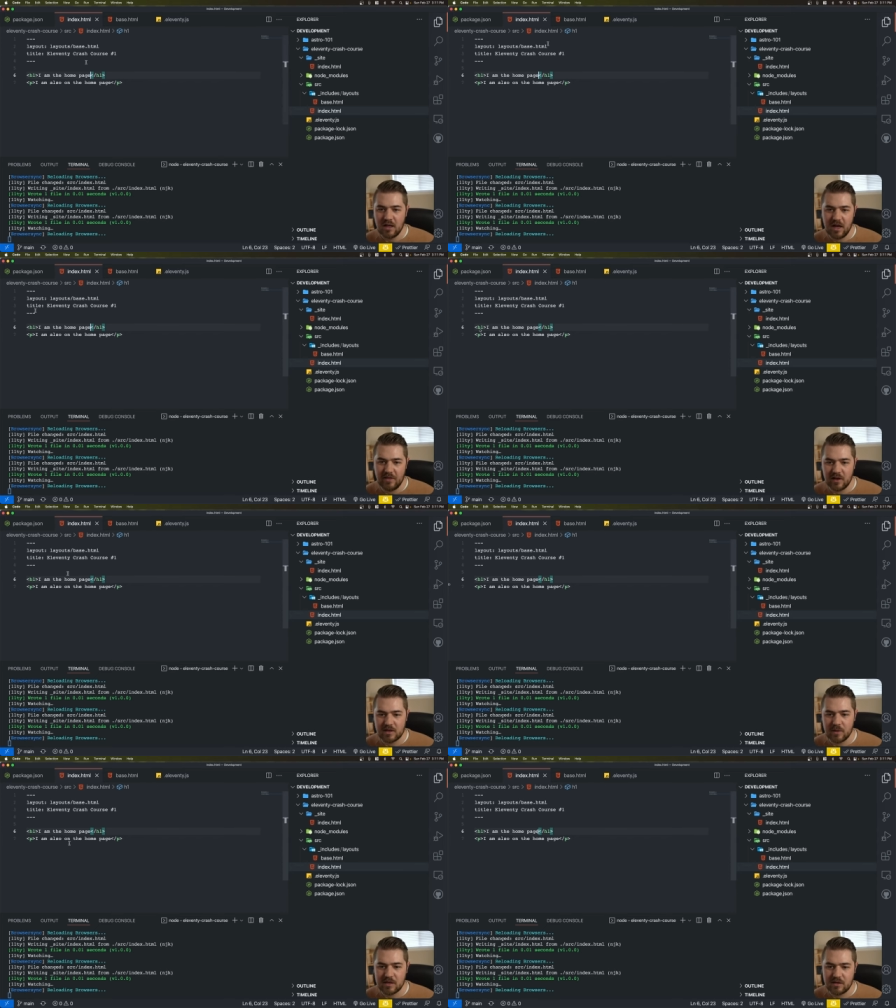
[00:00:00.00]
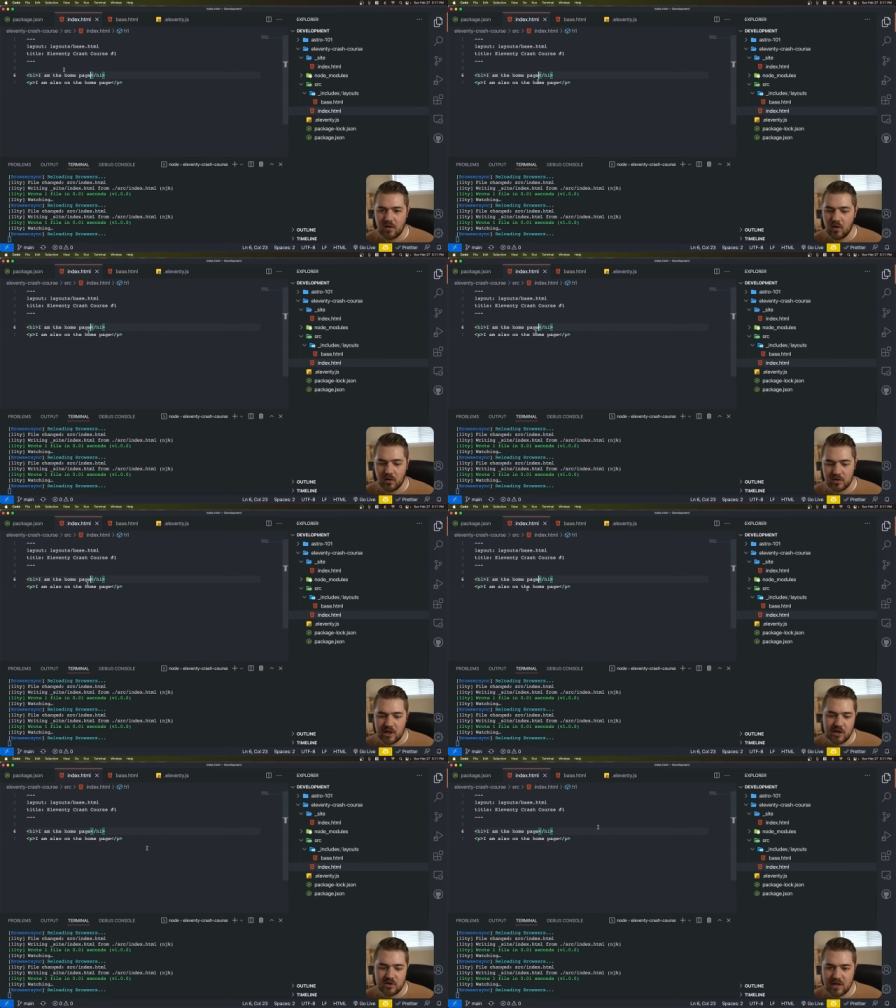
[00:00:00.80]
I think it's because of the, all the
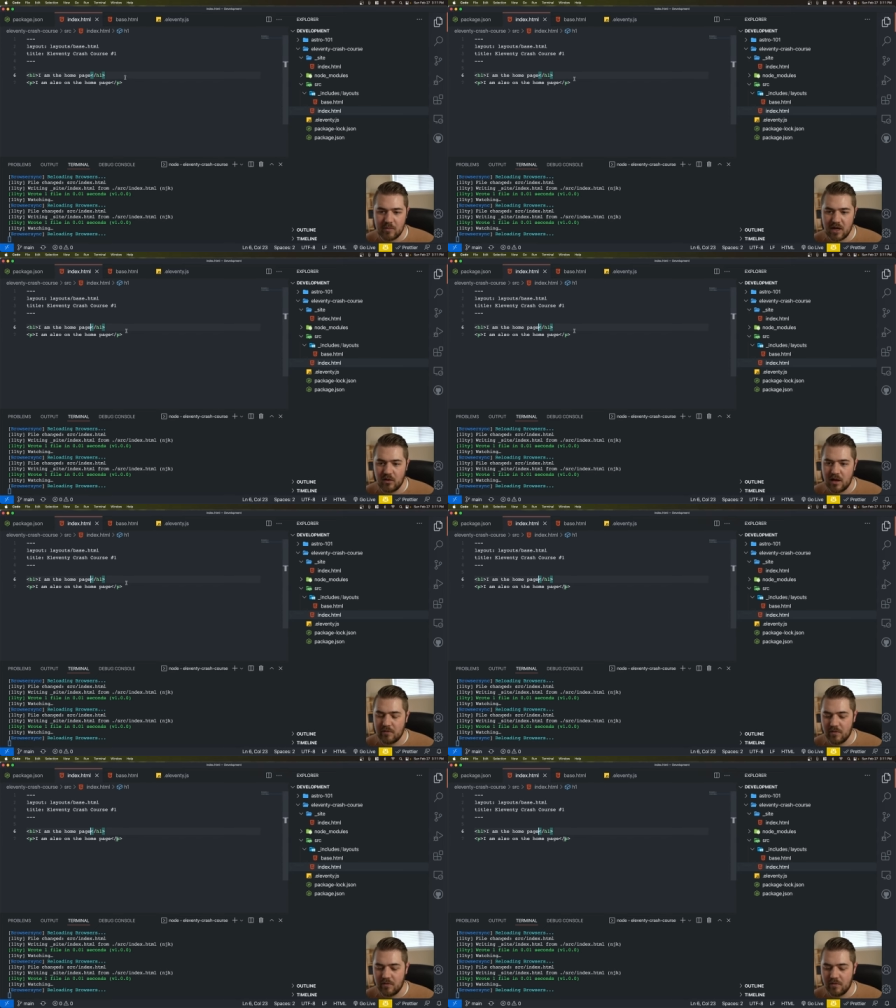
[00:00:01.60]
changes I made on that